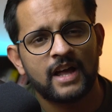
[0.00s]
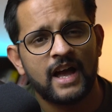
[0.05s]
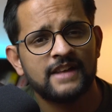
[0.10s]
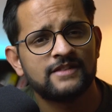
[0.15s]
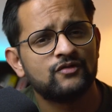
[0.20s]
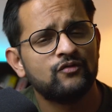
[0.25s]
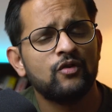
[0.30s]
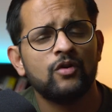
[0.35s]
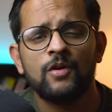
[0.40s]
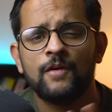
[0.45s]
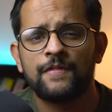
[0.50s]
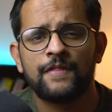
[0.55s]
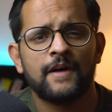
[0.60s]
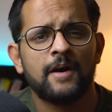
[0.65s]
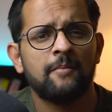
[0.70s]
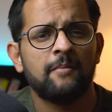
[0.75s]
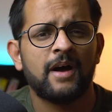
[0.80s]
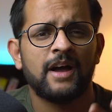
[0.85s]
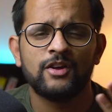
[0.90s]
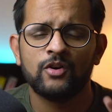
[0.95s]
As a rule of
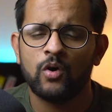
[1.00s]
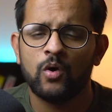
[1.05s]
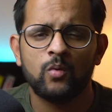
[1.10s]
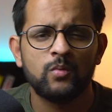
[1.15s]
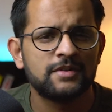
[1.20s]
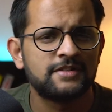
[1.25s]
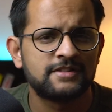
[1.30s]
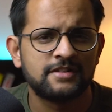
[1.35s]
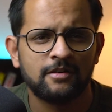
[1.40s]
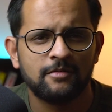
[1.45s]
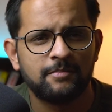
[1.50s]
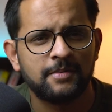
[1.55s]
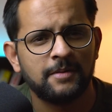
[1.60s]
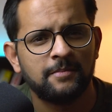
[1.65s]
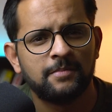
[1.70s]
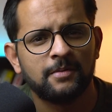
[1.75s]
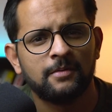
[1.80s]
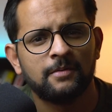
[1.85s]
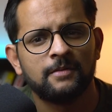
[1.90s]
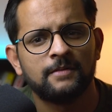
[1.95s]
thumb, I always tell
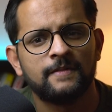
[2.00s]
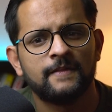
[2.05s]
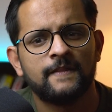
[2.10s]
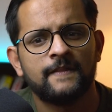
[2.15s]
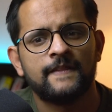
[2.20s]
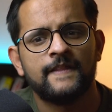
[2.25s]
people